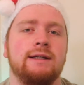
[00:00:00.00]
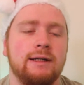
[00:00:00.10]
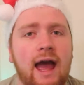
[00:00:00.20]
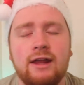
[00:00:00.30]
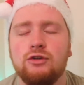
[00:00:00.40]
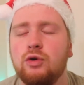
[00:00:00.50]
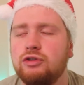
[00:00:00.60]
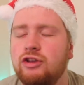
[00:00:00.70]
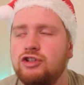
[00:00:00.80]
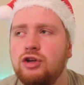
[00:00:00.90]
And also
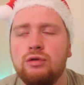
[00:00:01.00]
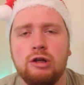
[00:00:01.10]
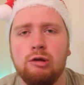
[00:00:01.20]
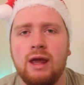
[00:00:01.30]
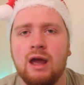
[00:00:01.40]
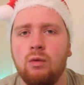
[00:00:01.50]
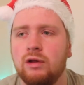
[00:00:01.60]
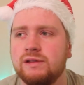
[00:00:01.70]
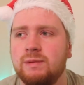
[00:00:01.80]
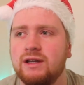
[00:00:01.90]
the 2 New Year
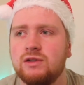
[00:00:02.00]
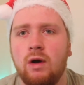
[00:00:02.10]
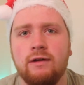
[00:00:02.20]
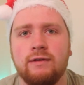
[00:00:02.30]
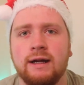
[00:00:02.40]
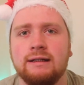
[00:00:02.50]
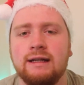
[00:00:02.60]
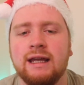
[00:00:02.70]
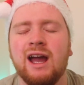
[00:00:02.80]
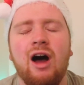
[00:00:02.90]
ones, because quite
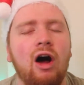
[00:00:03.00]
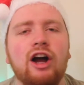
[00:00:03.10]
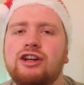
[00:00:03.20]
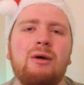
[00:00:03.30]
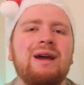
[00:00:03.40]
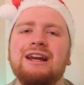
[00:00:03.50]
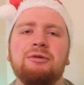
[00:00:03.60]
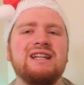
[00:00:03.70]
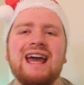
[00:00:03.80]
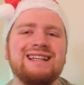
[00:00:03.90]
frankly, I know it'll
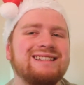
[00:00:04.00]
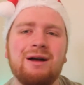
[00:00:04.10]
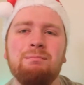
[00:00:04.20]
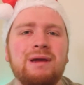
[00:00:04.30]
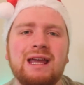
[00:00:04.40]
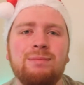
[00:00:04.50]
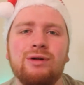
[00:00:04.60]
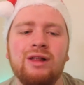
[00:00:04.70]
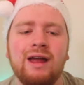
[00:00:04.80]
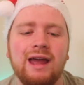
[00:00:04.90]
irritate some
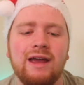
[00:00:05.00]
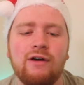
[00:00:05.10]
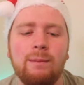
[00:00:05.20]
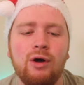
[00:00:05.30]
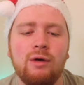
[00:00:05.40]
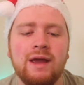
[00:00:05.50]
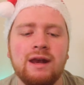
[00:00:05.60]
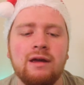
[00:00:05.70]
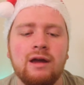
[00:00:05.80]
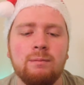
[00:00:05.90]
people if I put them
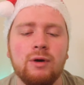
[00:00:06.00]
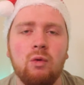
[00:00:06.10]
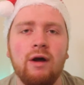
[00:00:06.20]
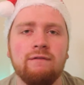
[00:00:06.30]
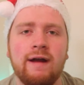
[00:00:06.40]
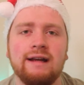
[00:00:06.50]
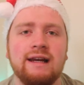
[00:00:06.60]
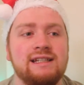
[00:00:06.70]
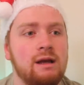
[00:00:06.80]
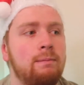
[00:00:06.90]
in, but quite frankly,
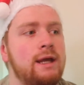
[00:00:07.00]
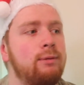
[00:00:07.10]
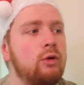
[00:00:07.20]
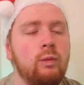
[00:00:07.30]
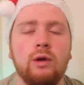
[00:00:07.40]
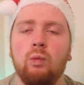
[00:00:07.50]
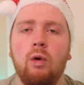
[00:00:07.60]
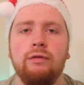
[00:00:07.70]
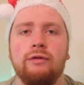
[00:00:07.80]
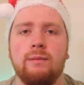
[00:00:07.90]
some people will
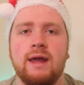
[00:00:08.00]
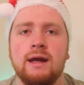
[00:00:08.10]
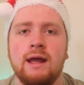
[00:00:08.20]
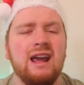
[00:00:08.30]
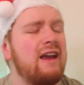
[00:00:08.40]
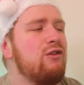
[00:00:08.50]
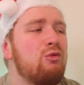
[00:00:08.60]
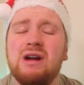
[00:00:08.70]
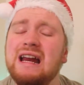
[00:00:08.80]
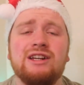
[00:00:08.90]
want them in. If you
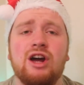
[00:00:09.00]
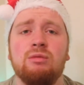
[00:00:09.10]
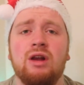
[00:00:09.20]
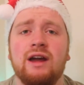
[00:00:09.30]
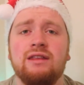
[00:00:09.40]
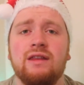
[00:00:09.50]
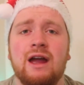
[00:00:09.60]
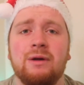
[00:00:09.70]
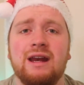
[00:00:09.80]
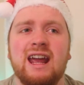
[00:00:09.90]
really don't like that
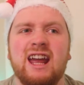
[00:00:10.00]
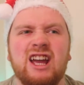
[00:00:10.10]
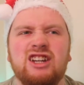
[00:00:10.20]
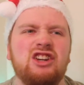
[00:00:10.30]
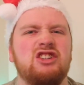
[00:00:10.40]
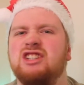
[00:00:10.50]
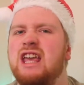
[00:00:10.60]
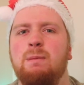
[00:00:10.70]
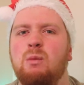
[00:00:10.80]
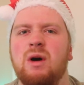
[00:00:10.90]
they're in here, just
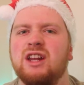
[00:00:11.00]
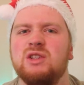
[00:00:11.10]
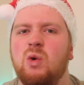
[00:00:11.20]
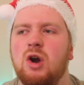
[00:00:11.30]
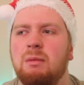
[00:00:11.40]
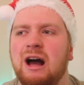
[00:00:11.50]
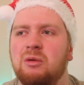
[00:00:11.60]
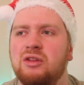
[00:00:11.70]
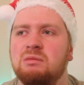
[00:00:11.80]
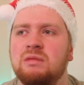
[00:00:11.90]
skip them when I talk
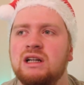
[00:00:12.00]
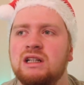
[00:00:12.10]
about them.